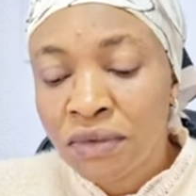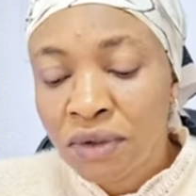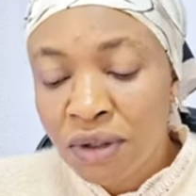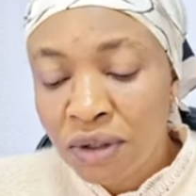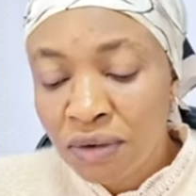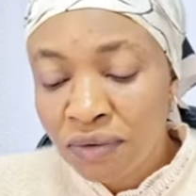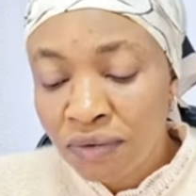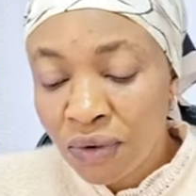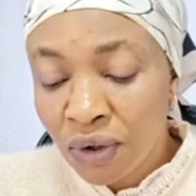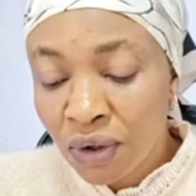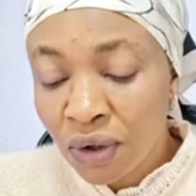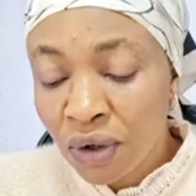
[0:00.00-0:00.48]

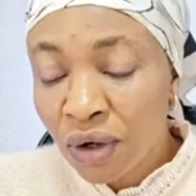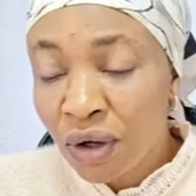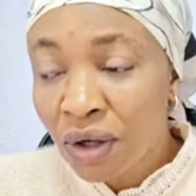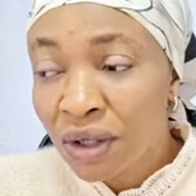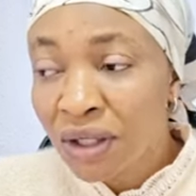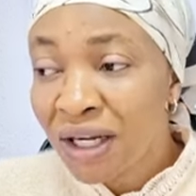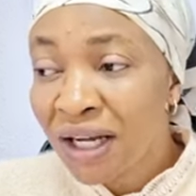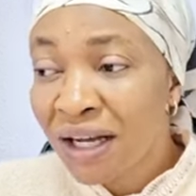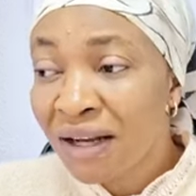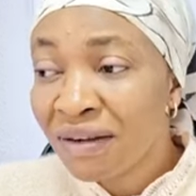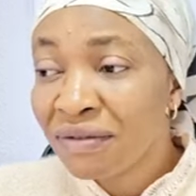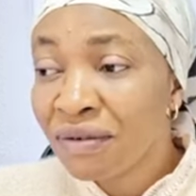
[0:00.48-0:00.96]
If
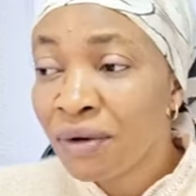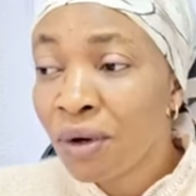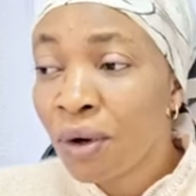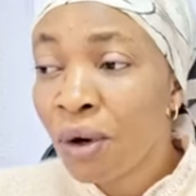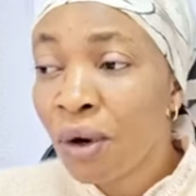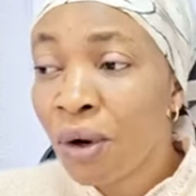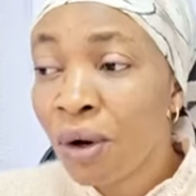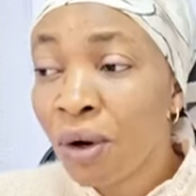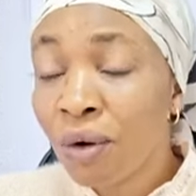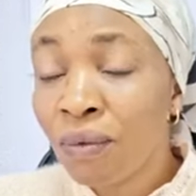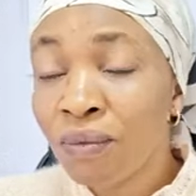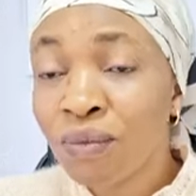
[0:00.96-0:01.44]
God have
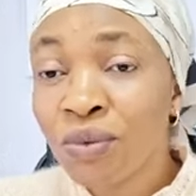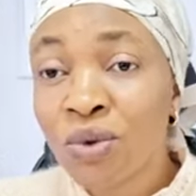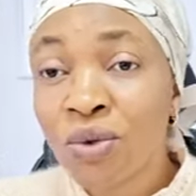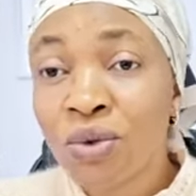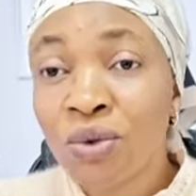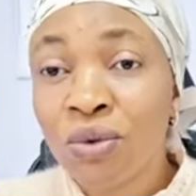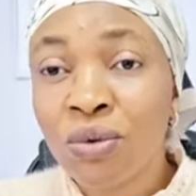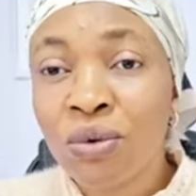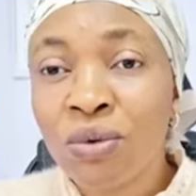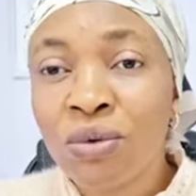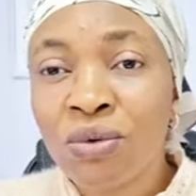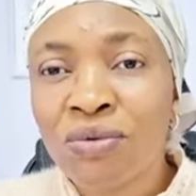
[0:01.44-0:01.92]
come to
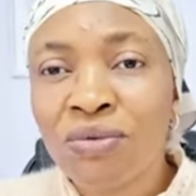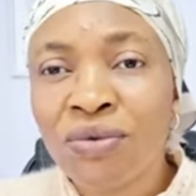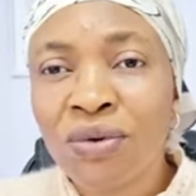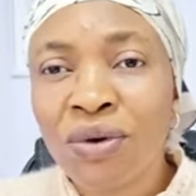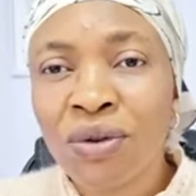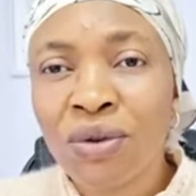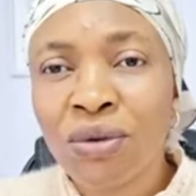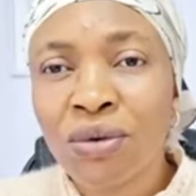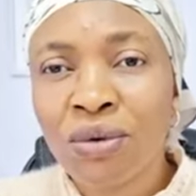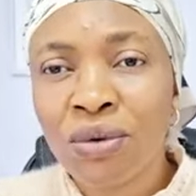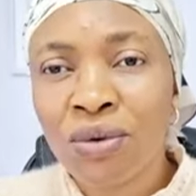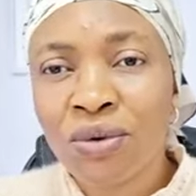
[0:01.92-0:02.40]
look
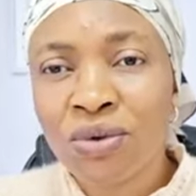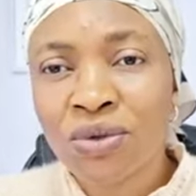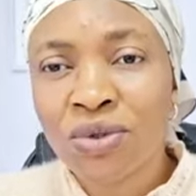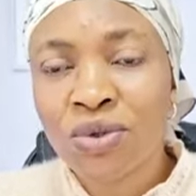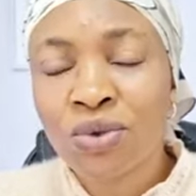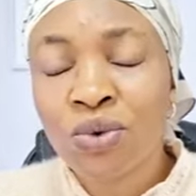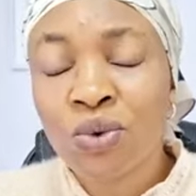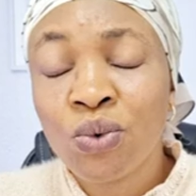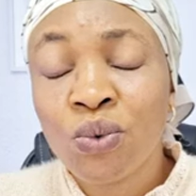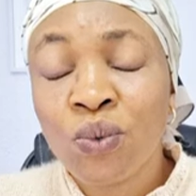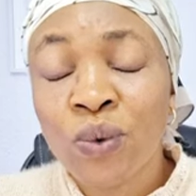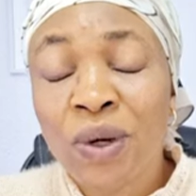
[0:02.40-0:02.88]
for
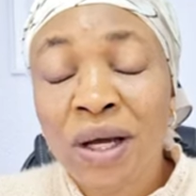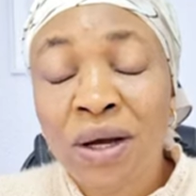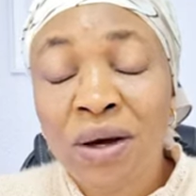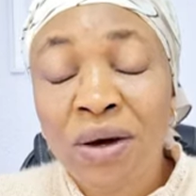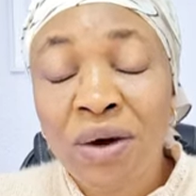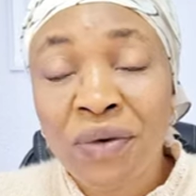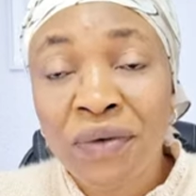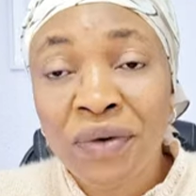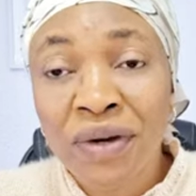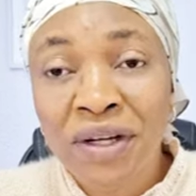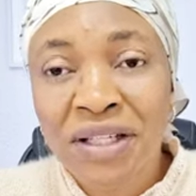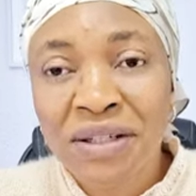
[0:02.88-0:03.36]
those who were
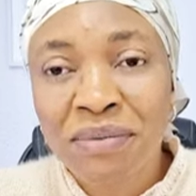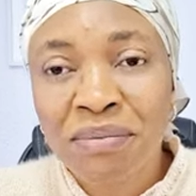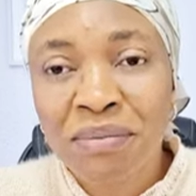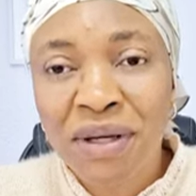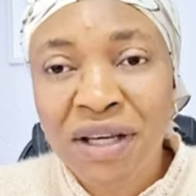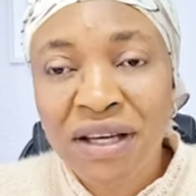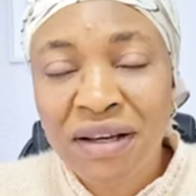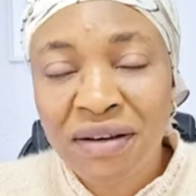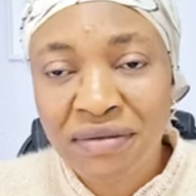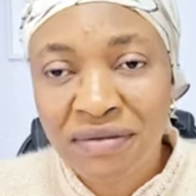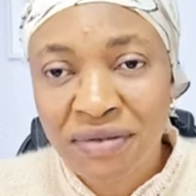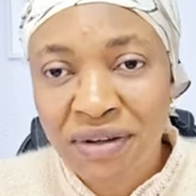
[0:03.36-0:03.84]
already
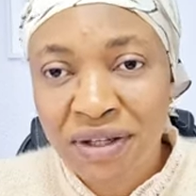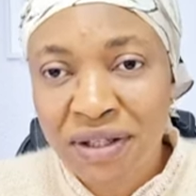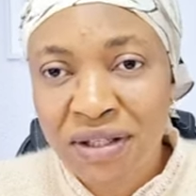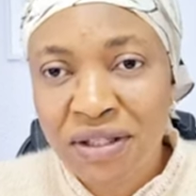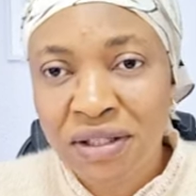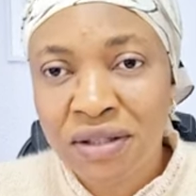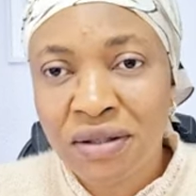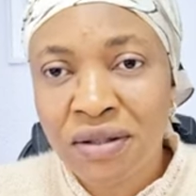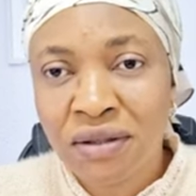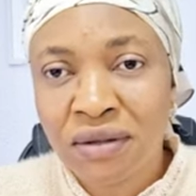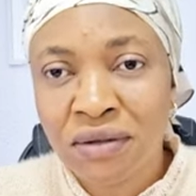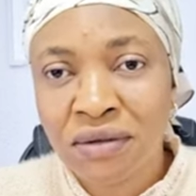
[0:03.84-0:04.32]

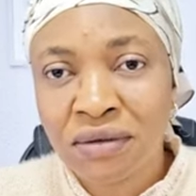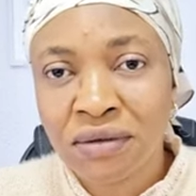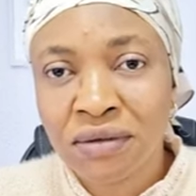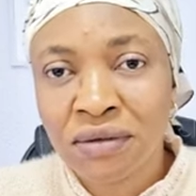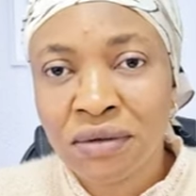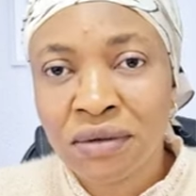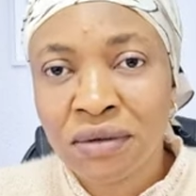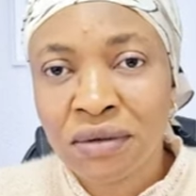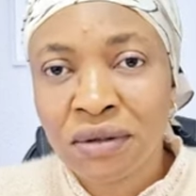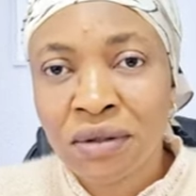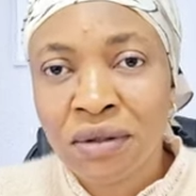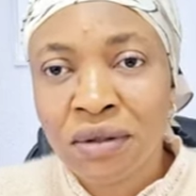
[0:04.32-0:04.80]
perfect,
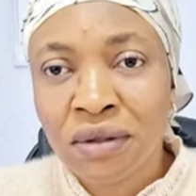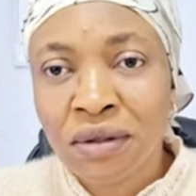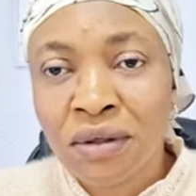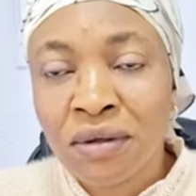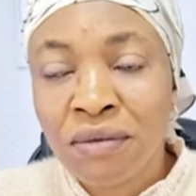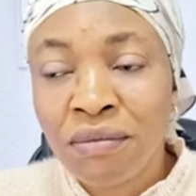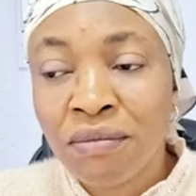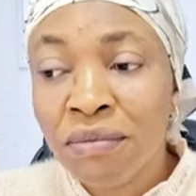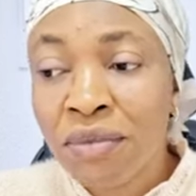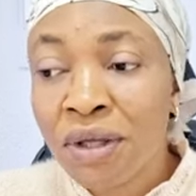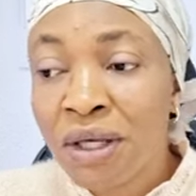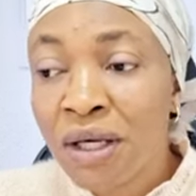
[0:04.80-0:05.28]

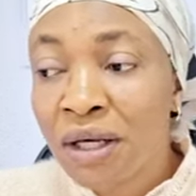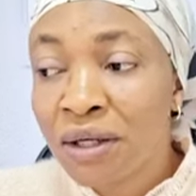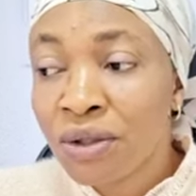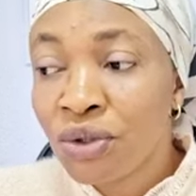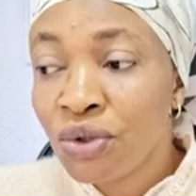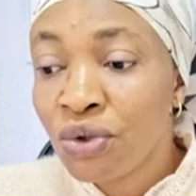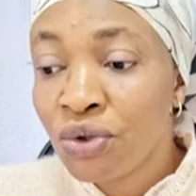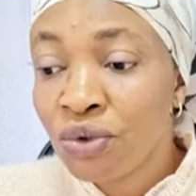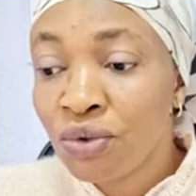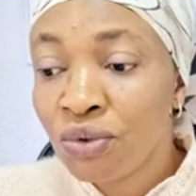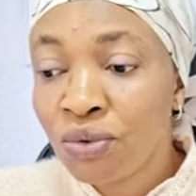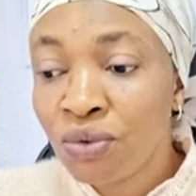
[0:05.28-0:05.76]
me
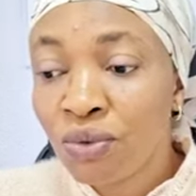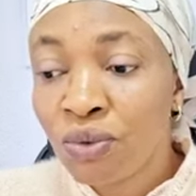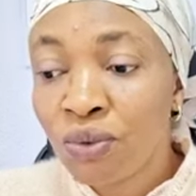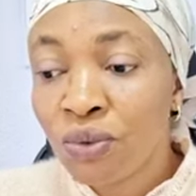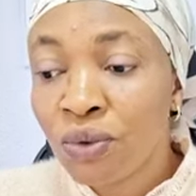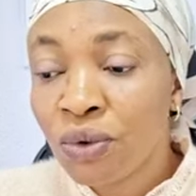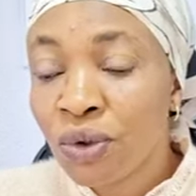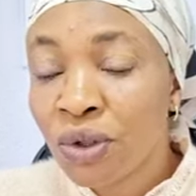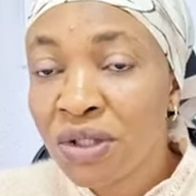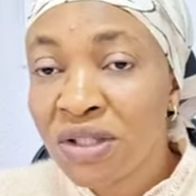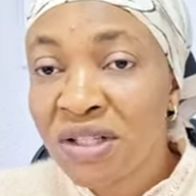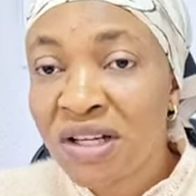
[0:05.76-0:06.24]
and you
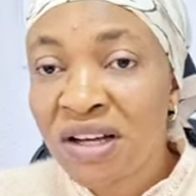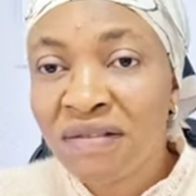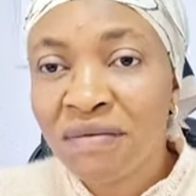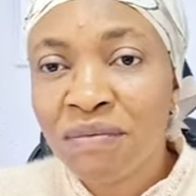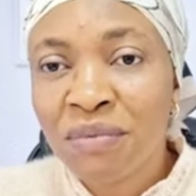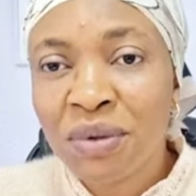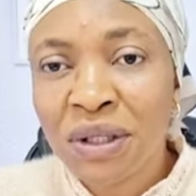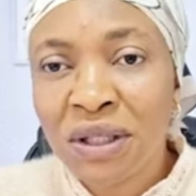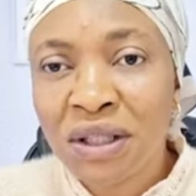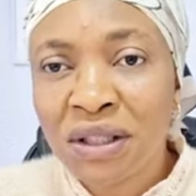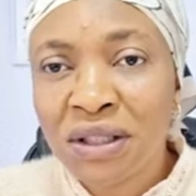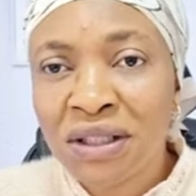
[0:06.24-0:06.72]
would not
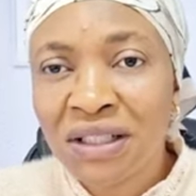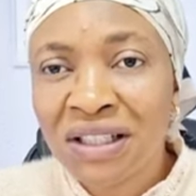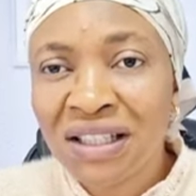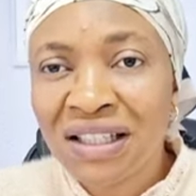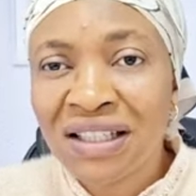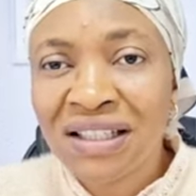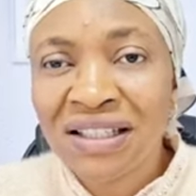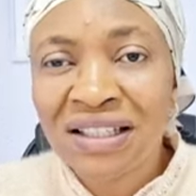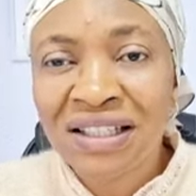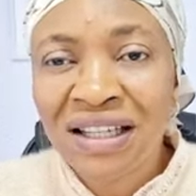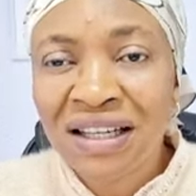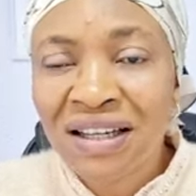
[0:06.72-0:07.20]
have been
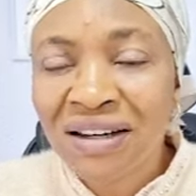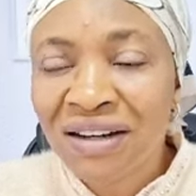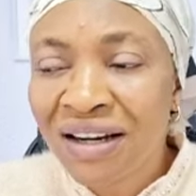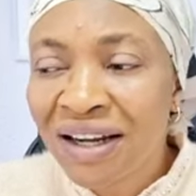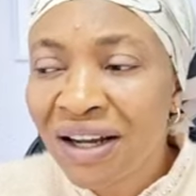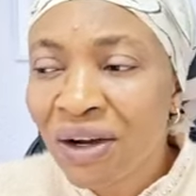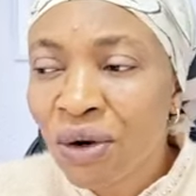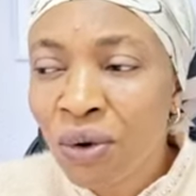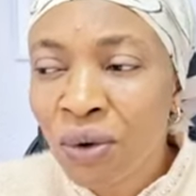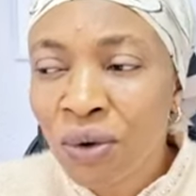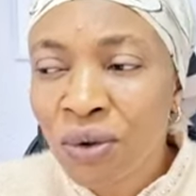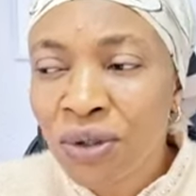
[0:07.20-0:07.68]
in the
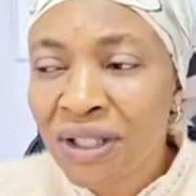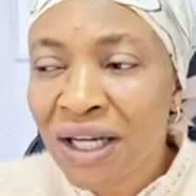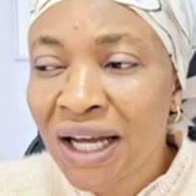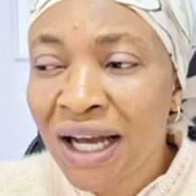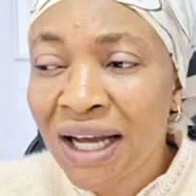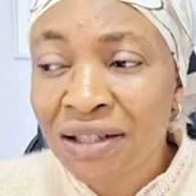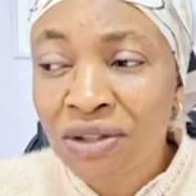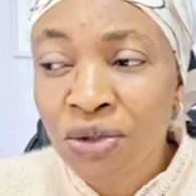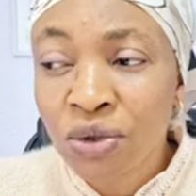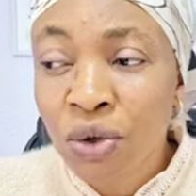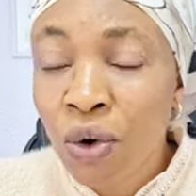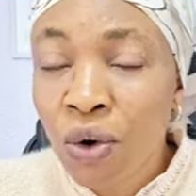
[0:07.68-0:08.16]
record
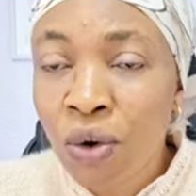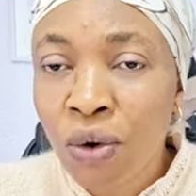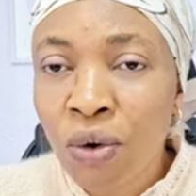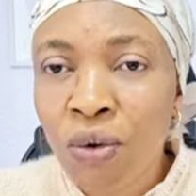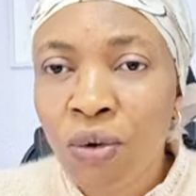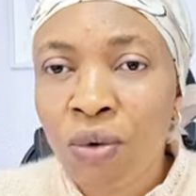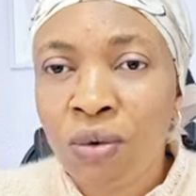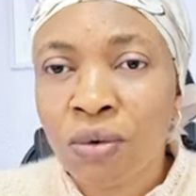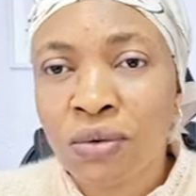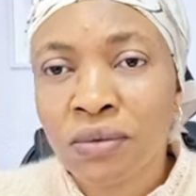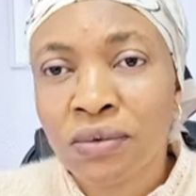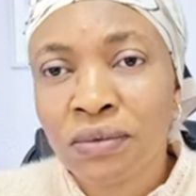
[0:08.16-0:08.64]
at
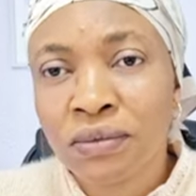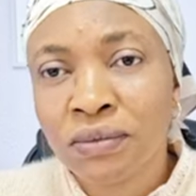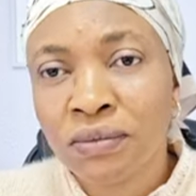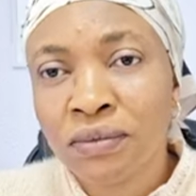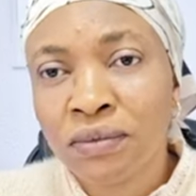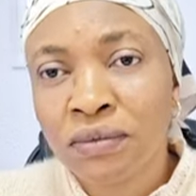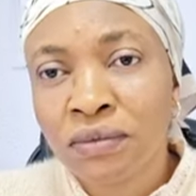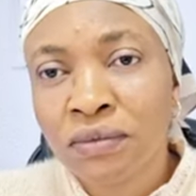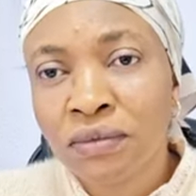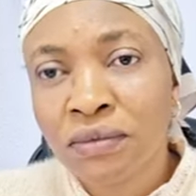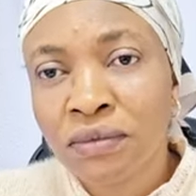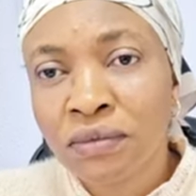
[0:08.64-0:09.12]
all.
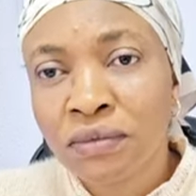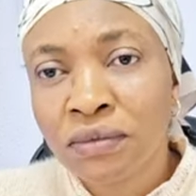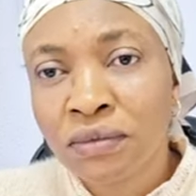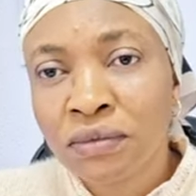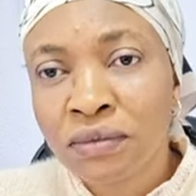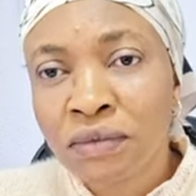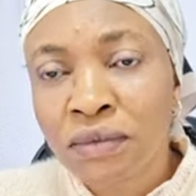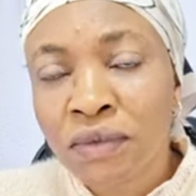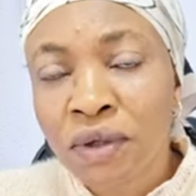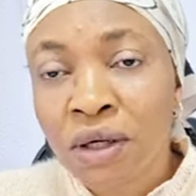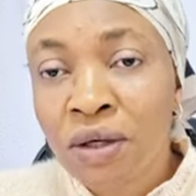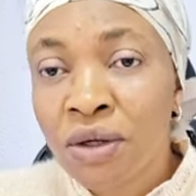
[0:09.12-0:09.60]

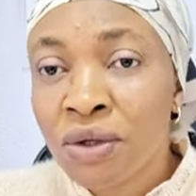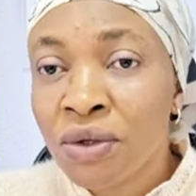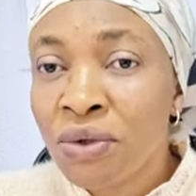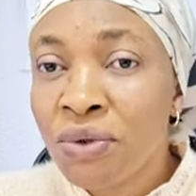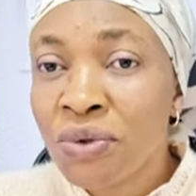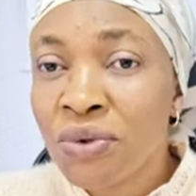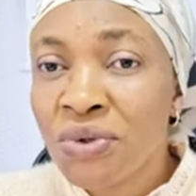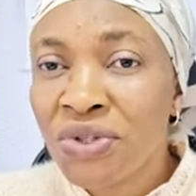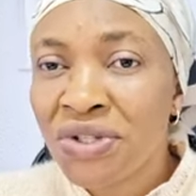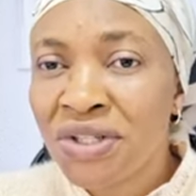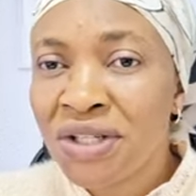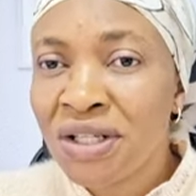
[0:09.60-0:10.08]

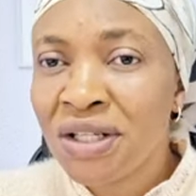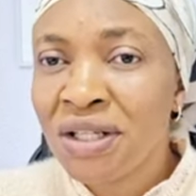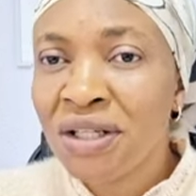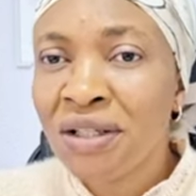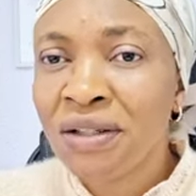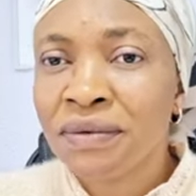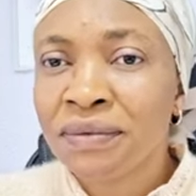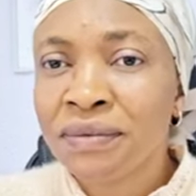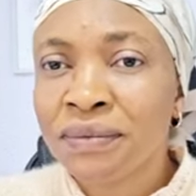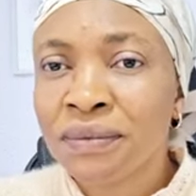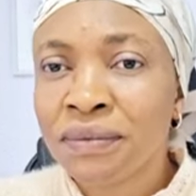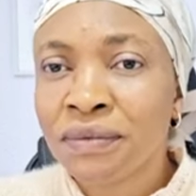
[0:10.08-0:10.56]
You see,